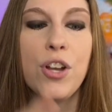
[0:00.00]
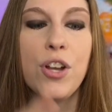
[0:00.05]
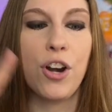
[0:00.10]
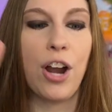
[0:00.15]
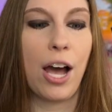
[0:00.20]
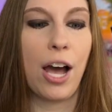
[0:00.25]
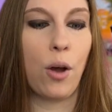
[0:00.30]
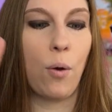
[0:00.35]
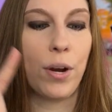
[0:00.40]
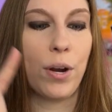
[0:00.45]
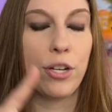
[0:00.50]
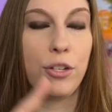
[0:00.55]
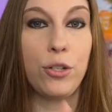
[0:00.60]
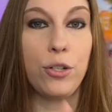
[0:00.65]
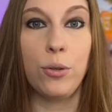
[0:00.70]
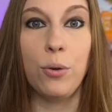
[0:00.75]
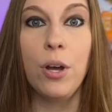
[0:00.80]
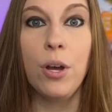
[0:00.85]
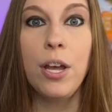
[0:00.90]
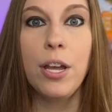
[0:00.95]
They're not going
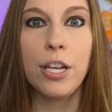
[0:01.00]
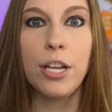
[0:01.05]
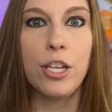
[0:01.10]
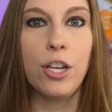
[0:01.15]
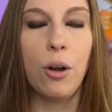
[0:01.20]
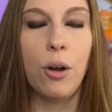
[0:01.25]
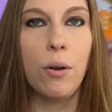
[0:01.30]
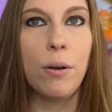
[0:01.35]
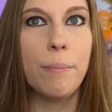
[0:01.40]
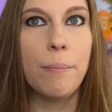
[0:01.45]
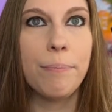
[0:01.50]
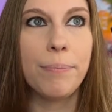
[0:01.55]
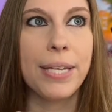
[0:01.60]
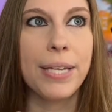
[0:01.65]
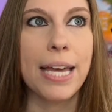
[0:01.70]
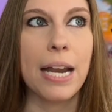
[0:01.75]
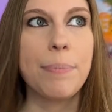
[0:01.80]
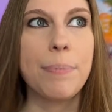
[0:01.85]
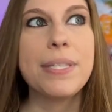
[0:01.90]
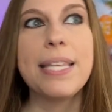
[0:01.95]
to, you know,
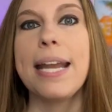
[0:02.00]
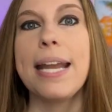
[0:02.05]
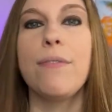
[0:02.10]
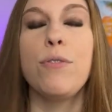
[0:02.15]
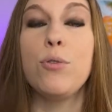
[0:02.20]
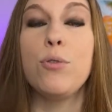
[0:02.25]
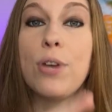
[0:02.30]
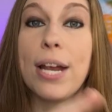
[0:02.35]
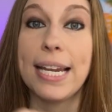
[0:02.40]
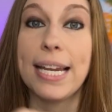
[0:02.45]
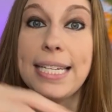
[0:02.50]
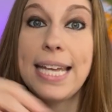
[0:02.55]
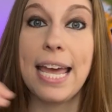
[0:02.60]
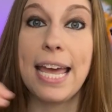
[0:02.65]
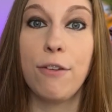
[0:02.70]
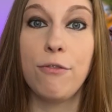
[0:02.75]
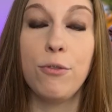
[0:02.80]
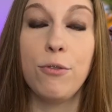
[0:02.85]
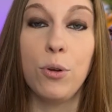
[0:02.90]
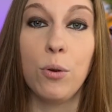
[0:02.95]
get upset if you try to
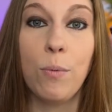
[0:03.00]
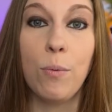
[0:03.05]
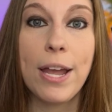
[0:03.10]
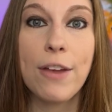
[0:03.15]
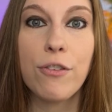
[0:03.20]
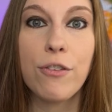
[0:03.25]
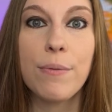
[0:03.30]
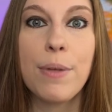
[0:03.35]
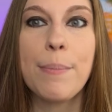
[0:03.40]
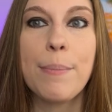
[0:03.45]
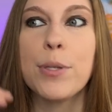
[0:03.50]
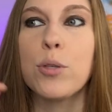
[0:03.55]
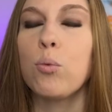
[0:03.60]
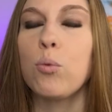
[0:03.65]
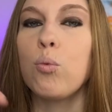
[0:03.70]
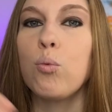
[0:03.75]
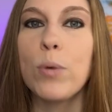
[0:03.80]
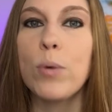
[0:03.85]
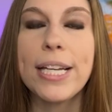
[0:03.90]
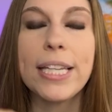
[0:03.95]
take food away from them. It's
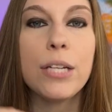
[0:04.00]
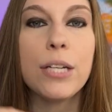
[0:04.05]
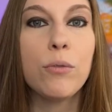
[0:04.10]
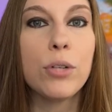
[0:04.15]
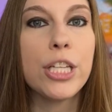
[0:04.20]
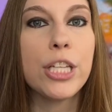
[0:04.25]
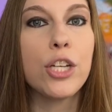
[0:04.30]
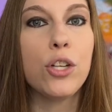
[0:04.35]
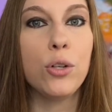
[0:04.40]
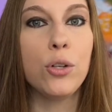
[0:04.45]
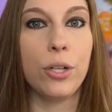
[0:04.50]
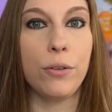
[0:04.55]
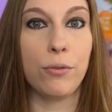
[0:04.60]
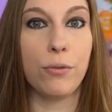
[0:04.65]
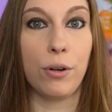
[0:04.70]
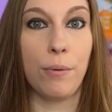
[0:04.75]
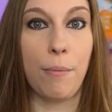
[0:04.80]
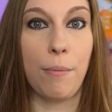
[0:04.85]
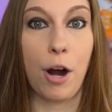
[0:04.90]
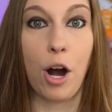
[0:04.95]
really, really good
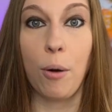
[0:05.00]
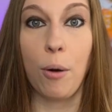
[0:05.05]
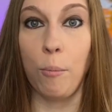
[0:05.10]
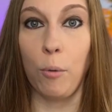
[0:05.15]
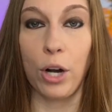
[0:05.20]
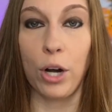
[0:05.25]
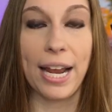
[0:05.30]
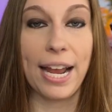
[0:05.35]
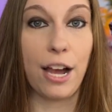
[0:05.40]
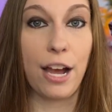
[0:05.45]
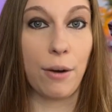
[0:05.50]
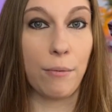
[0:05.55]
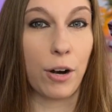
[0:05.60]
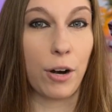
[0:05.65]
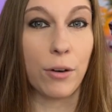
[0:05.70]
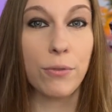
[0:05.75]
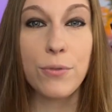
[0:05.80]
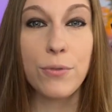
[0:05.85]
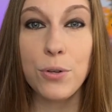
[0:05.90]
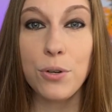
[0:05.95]
for working on
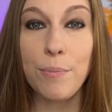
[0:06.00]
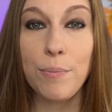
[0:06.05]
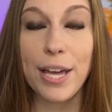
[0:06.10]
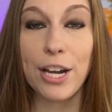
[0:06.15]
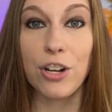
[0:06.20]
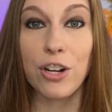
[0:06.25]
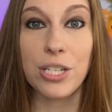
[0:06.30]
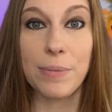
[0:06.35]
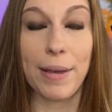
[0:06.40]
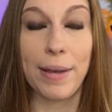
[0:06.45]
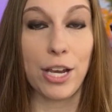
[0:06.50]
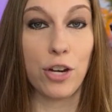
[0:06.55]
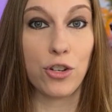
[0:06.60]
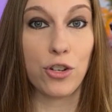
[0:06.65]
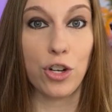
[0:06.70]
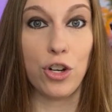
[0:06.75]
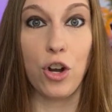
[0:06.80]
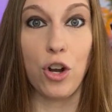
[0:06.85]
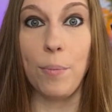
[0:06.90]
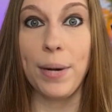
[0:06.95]
our food manners, making
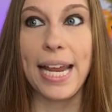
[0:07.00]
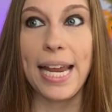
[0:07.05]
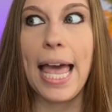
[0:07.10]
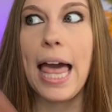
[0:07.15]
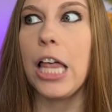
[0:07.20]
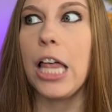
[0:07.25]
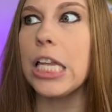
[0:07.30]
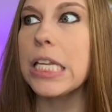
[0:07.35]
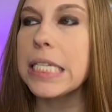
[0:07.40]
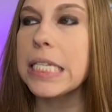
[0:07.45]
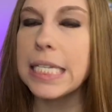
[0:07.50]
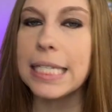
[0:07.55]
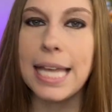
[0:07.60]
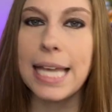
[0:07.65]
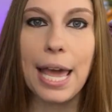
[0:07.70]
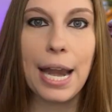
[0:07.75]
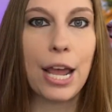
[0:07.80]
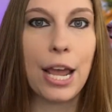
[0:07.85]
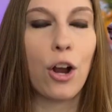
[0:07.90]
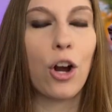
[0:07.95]
sure nobody else is
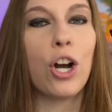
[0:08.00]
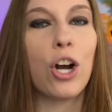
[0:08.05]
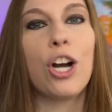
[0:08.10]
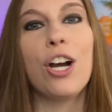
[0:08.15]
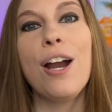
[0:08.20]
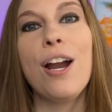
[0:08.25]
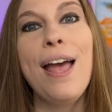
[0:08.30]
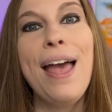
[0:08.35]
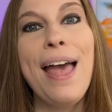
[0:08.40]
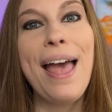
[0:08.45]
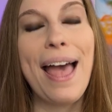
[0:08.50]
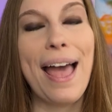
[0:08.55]
getting hurt.